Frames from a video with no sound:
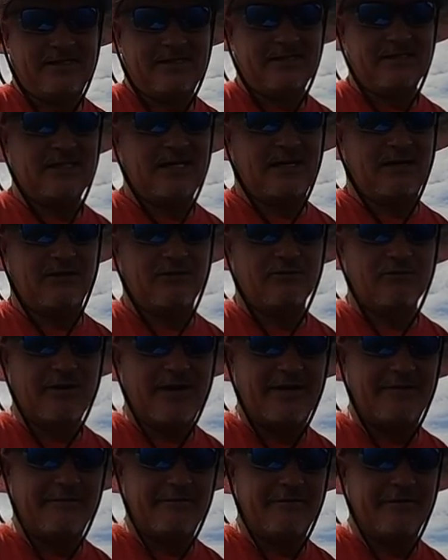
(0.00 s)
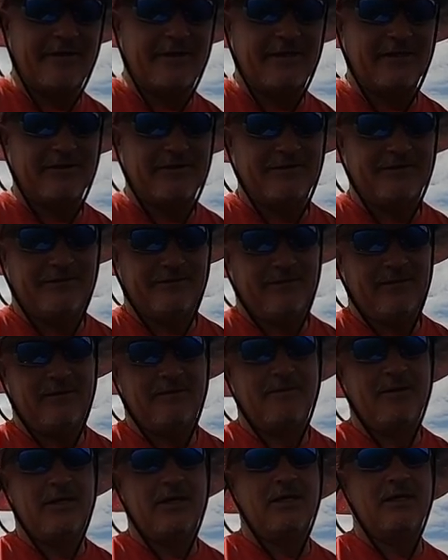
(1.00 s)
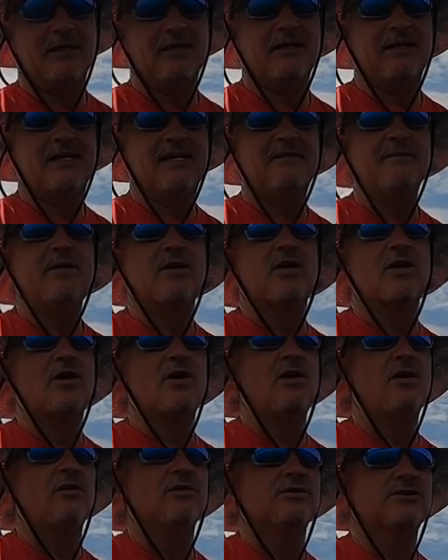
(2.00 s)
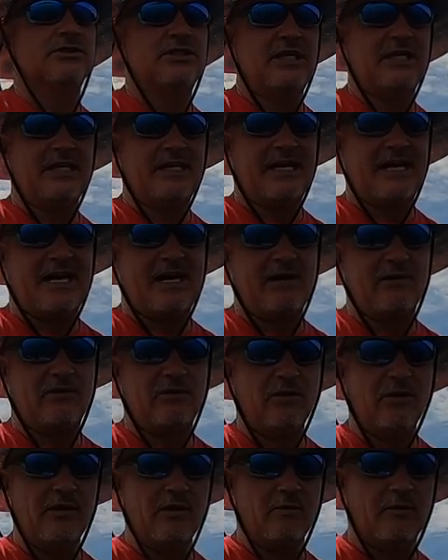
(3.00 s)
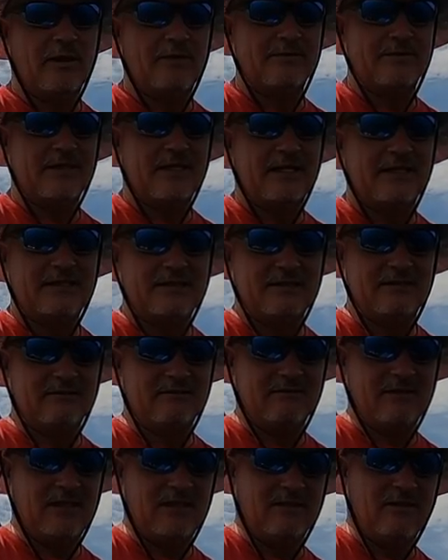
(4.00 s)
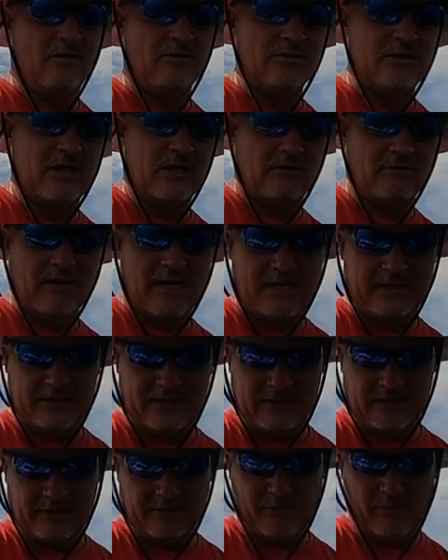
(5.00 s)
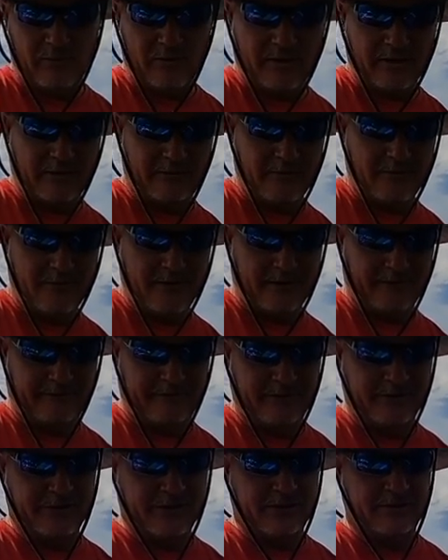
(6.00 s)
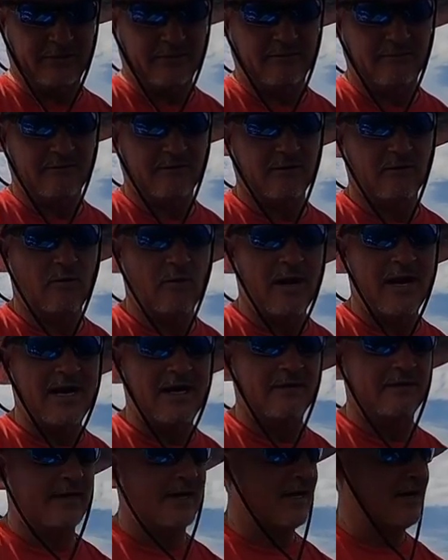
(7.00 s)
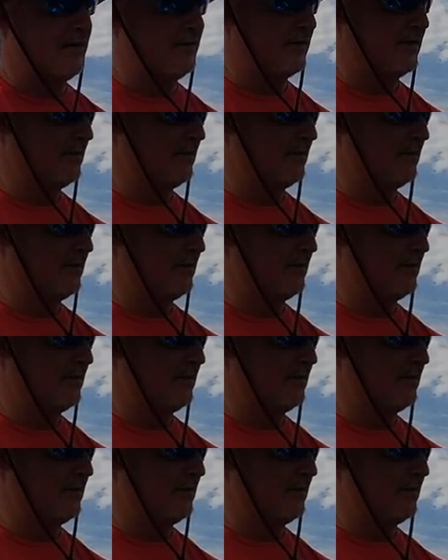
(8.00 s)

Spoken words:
It's just got great feel. But give them a call, check it out, go to their websites. Ozark Rods has supported 3-pound fishing for a while now,